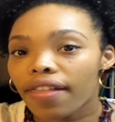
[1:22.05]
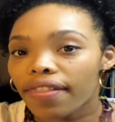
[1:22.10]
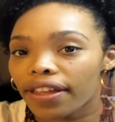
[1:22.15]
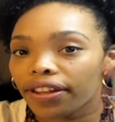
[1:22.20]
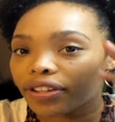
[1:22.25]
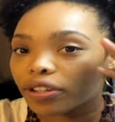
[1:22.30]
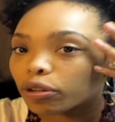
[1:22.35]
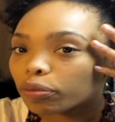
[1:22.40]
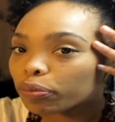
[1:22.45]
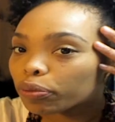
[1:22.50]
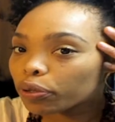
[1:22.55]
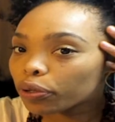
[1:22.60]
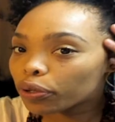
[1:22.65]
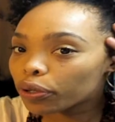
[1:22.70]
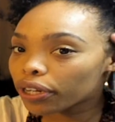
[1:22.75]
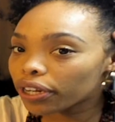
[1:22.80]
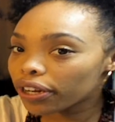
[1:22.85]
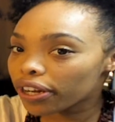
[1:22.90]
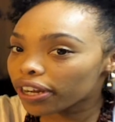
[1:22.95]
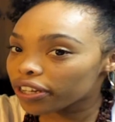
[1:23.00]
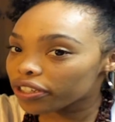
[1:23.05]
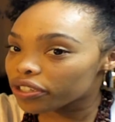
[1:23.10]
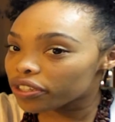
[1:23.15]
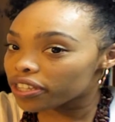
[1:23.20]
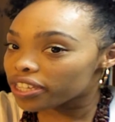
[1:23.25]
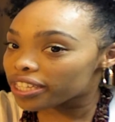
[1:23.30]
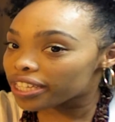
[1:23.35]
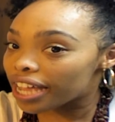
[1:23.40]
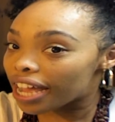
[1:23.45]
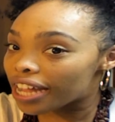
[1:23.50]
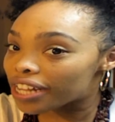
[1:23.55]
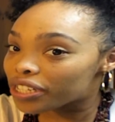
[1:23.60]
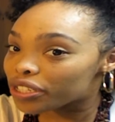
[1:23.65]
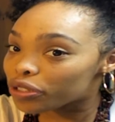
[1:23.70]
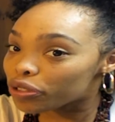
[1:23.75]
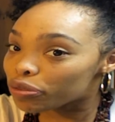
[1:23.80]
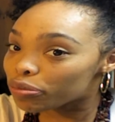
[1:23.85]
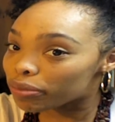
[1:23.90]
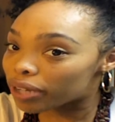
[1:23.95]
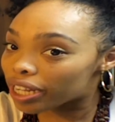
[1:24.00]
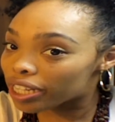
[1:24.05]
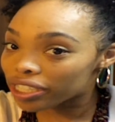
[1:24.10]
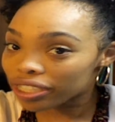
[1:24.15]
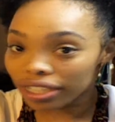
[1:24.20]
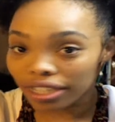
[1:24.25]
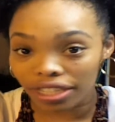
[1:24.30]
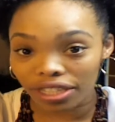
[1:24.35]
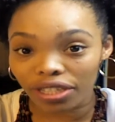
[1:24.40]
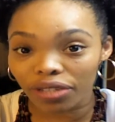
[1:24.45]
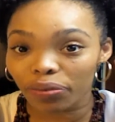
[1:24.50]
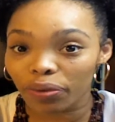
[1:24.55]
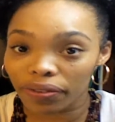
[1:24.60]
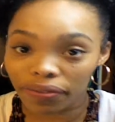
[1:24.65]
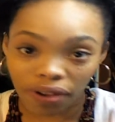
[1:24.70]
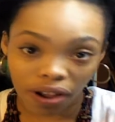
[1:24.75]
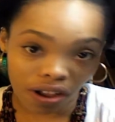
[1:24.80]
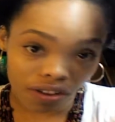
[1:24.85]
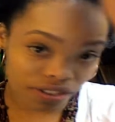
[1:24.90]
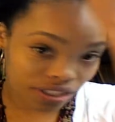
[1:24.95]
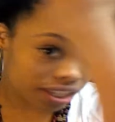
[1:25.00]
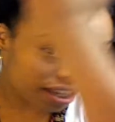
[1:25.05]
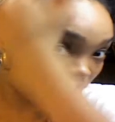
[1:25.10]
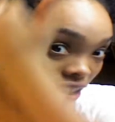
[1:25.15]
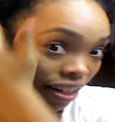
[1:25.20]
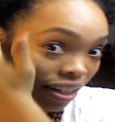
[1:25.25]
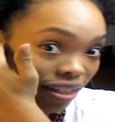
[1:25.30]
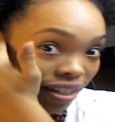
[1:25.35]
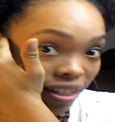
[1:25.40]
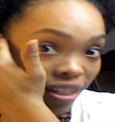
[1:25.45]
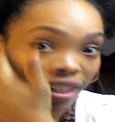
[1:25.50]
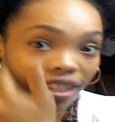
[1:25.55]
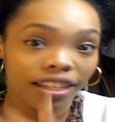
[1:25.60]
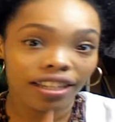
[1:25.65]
that don't pull her hair to the side too much, because we've all seen it,